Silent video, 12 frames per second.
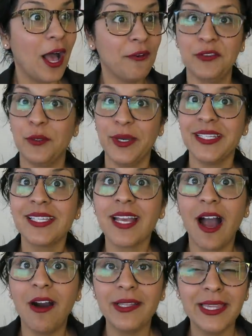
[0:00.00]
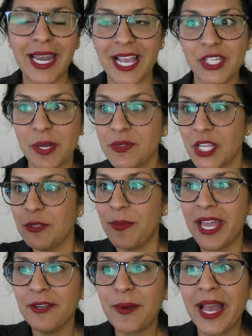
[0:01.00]
a few weeks ago. And then I jumped on the
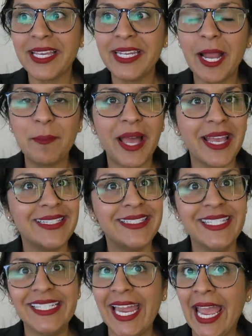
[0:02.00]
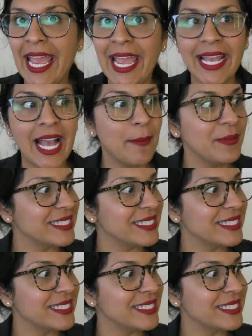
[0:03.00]
bandwagon and I'm like, dang, I